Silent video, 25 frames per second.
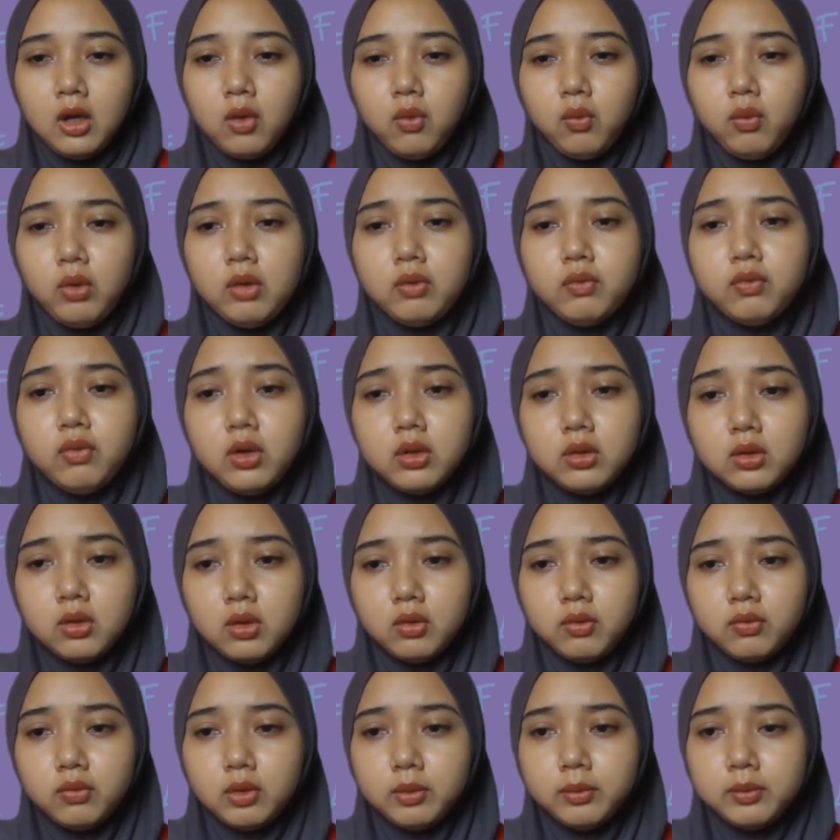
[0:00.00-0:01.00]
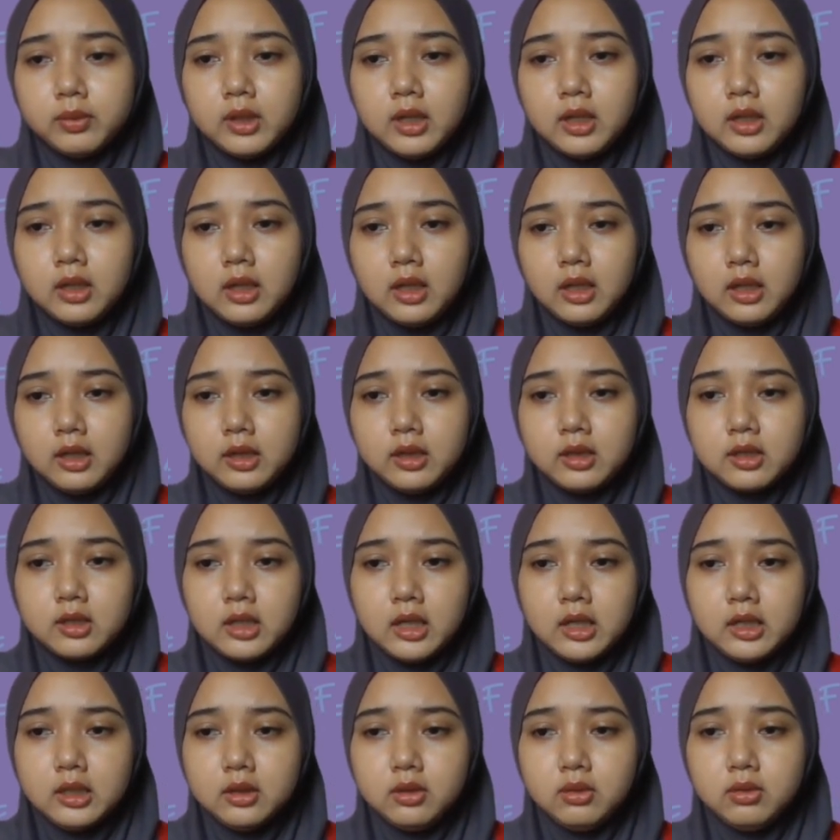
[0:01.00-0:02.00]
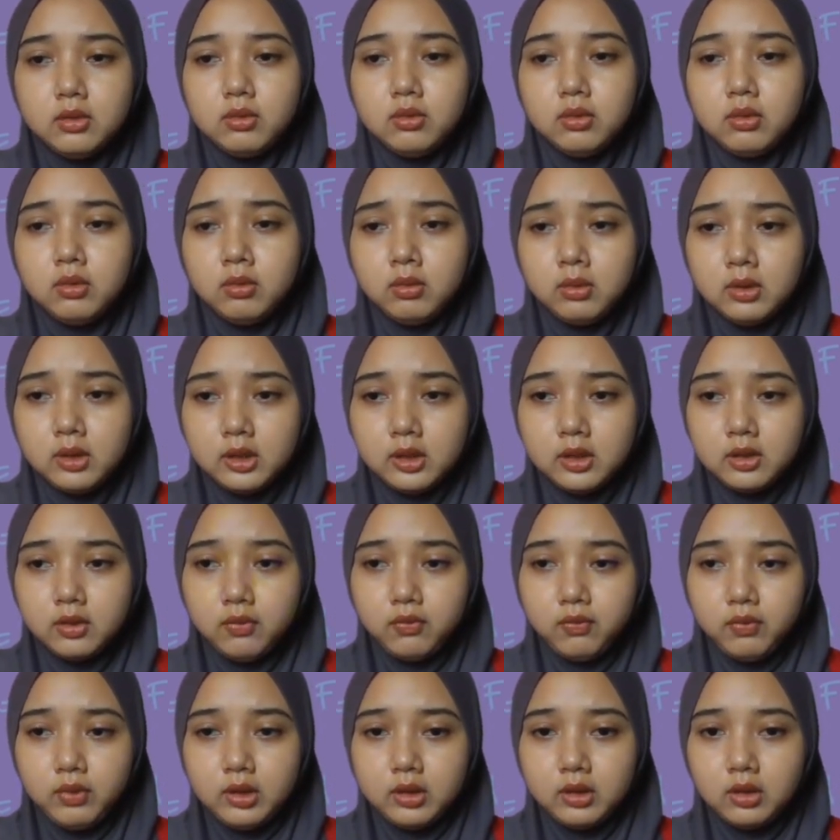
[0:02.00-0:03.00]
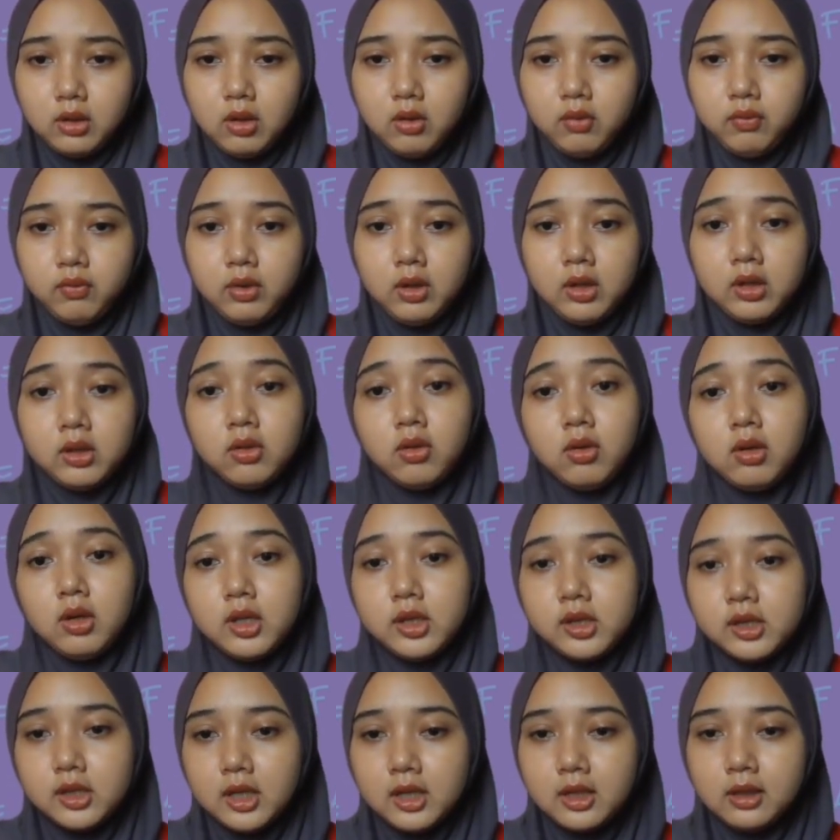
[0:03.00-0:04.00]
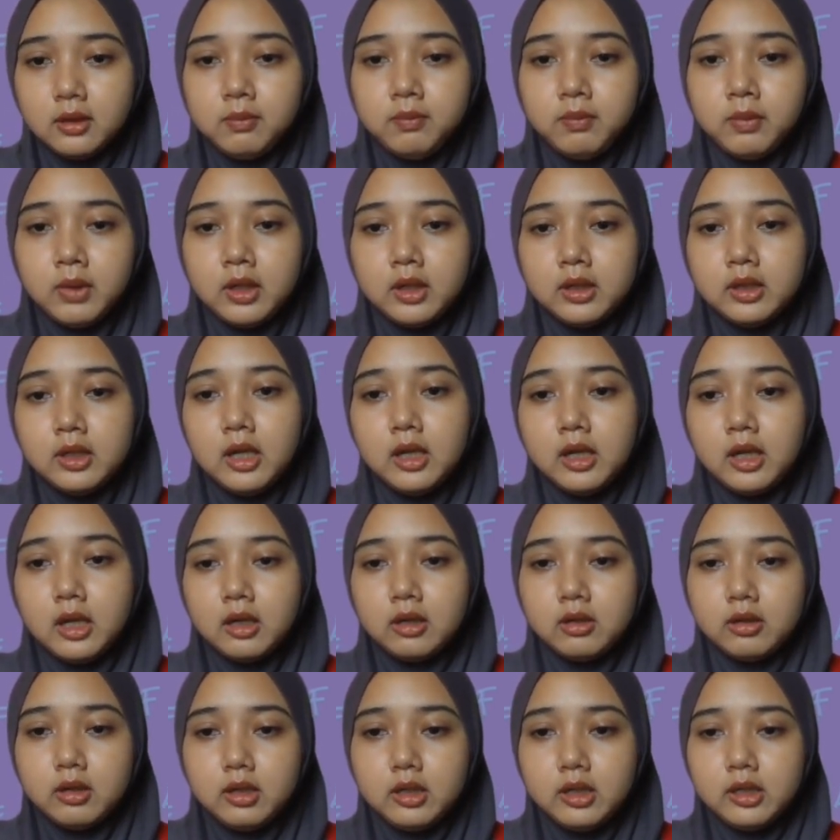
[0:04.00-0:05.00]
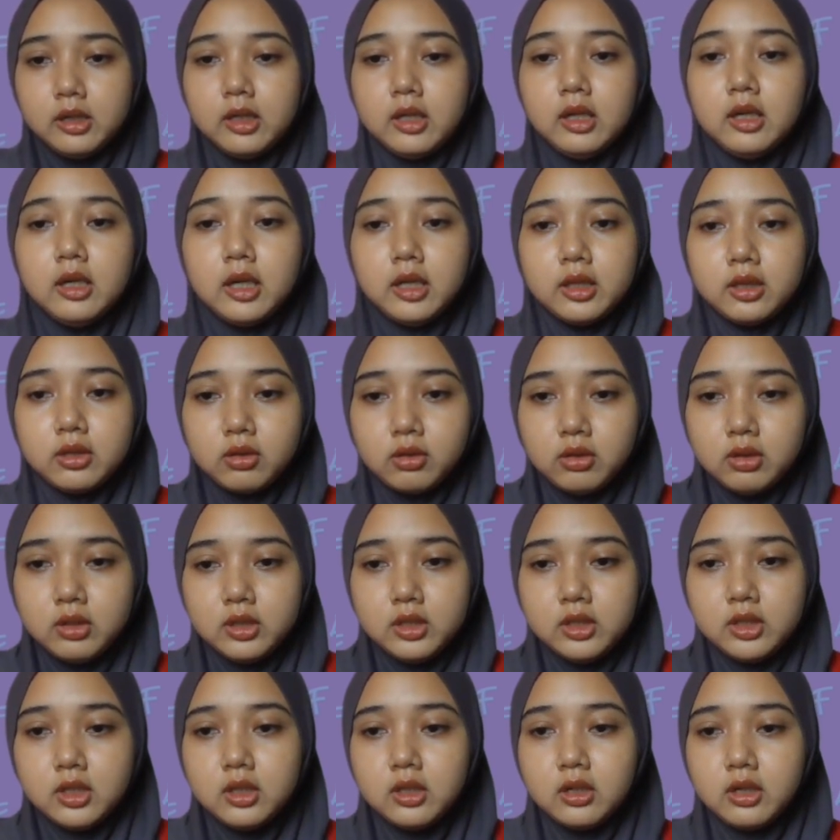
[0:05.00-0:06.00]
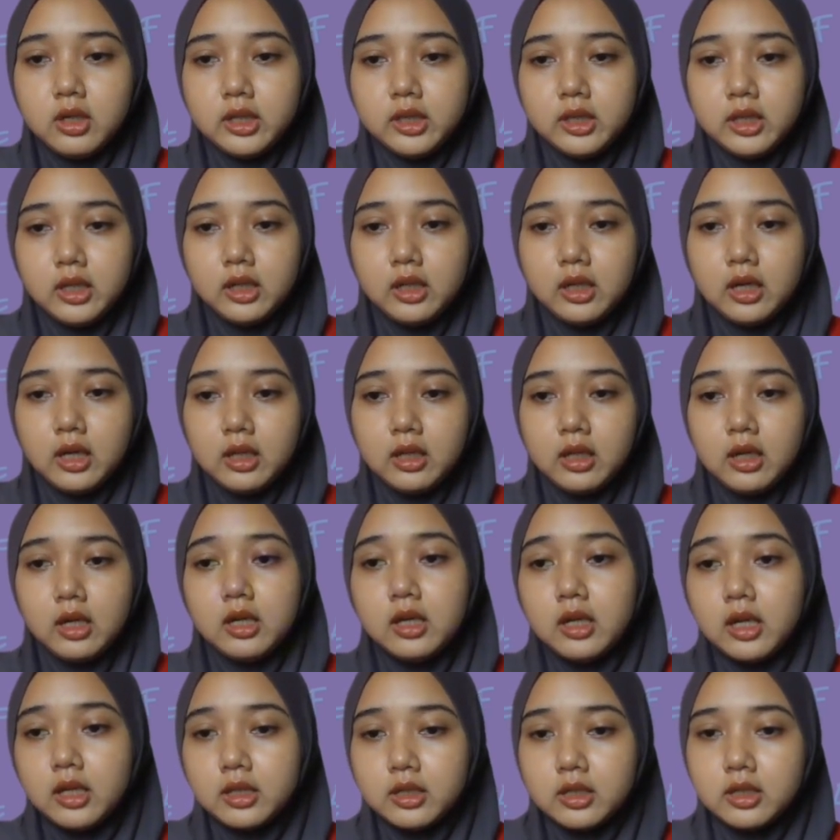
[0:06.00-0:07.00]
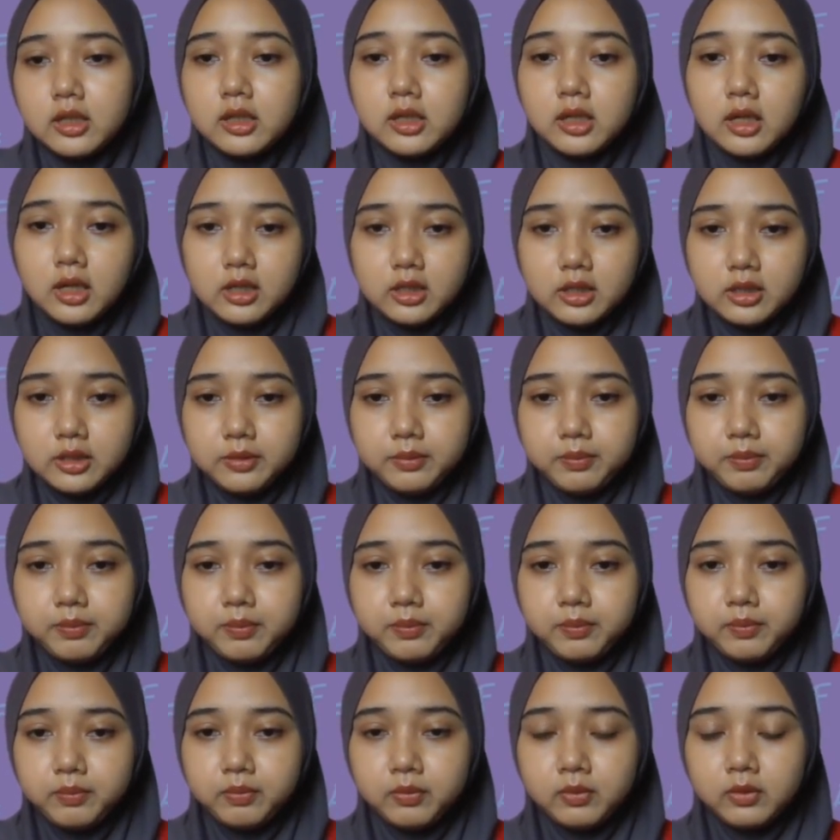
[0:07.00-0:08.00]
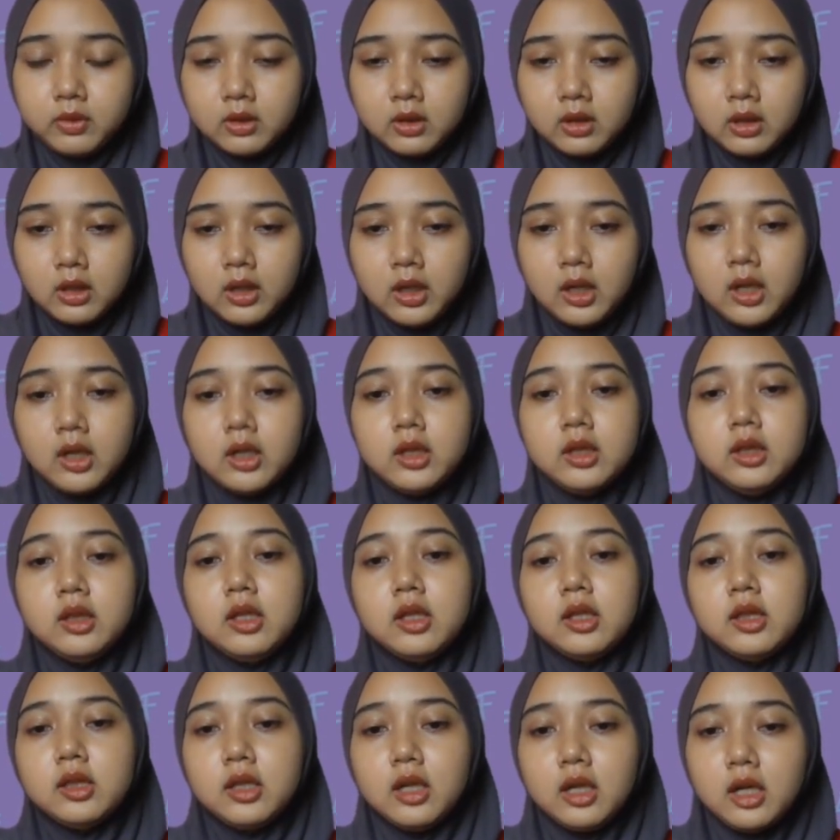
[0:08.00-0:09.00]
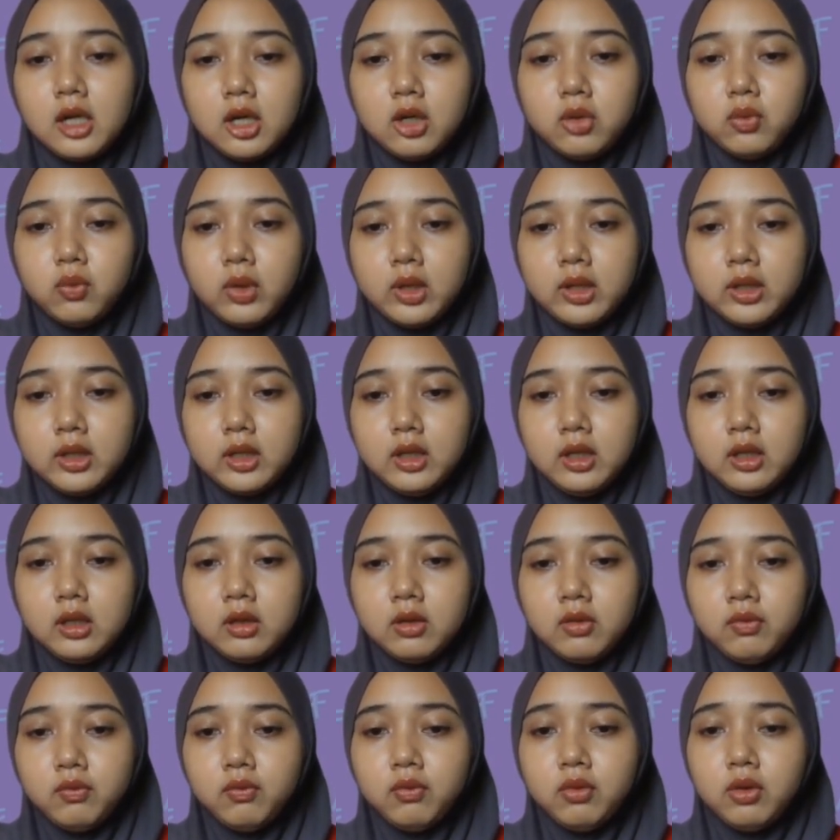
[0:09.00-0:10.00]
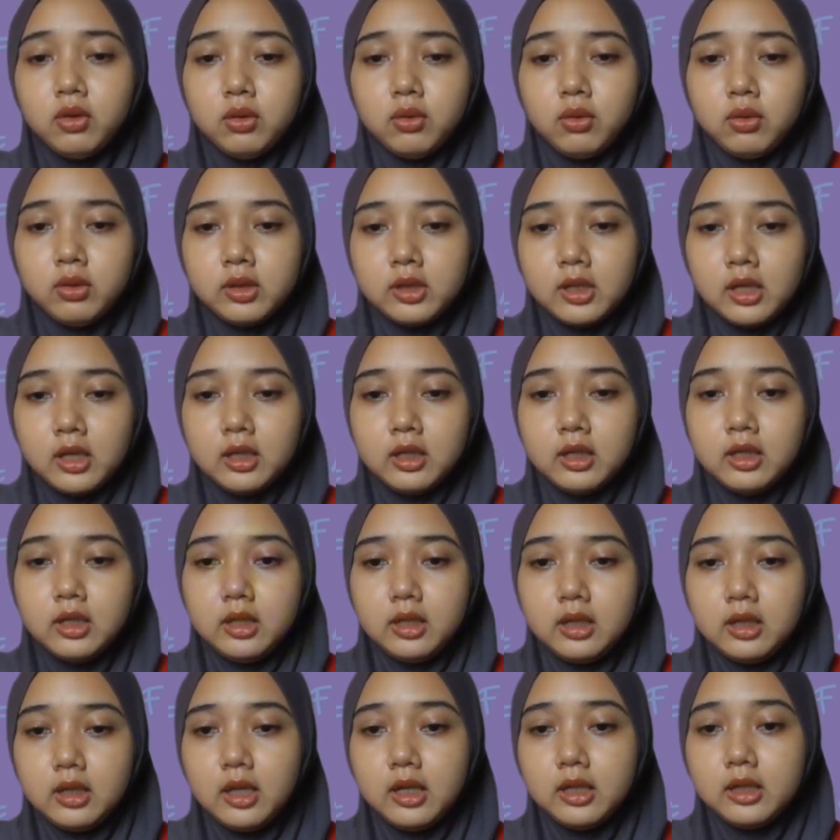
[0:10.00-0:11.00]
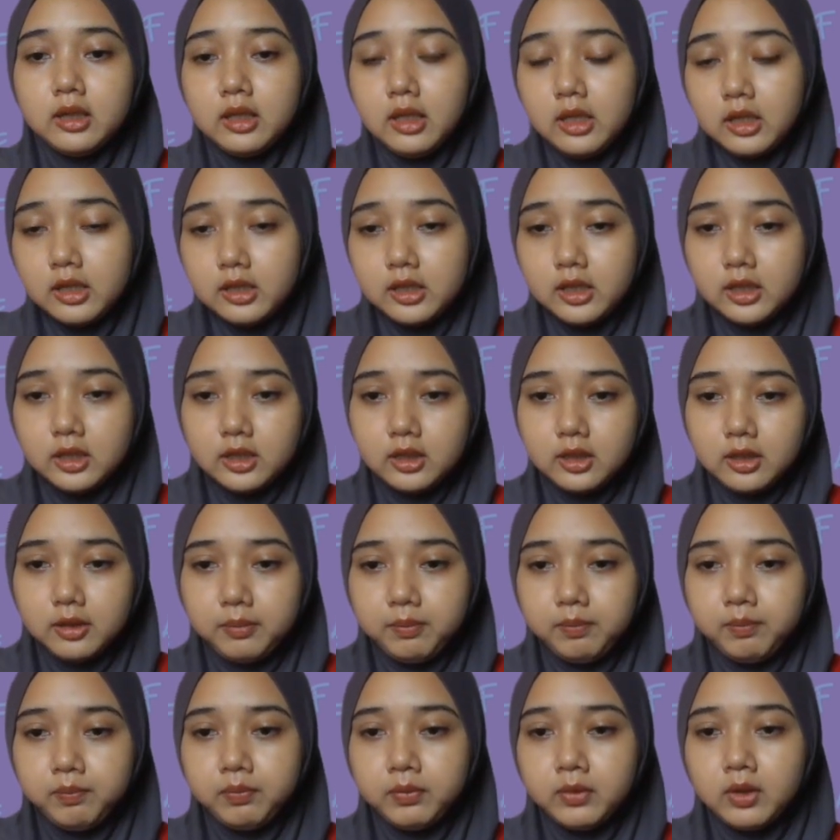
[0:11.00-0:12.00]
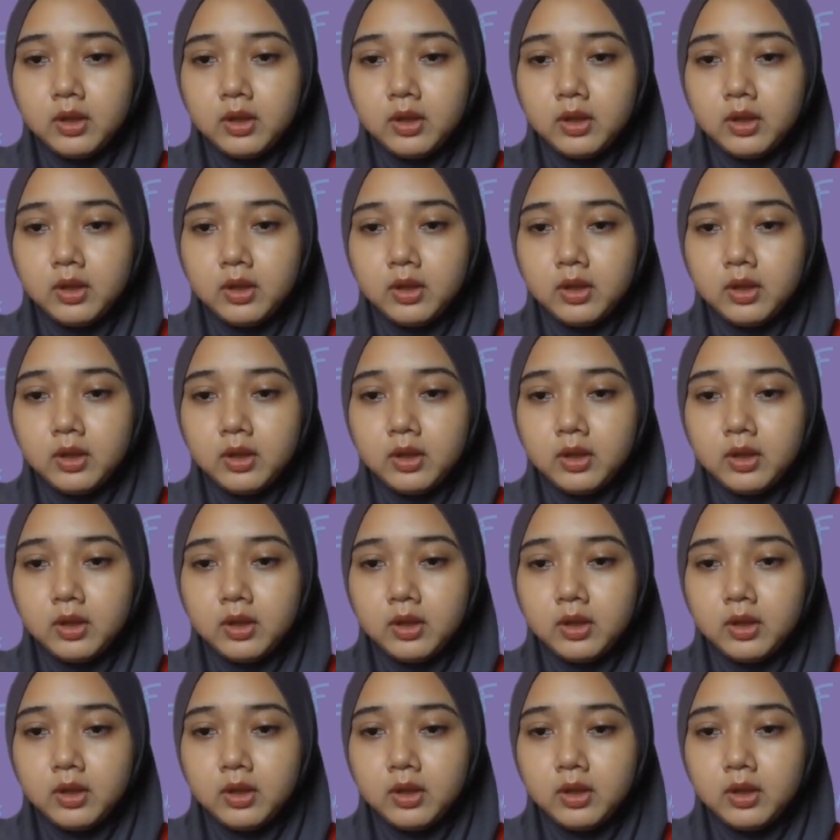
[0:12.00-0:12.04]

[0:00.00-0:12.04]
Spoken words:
When photons from sunlight strike through the surface of a solar cell, they can release electrons, generating an electric current. The second one is photocell in lighting system.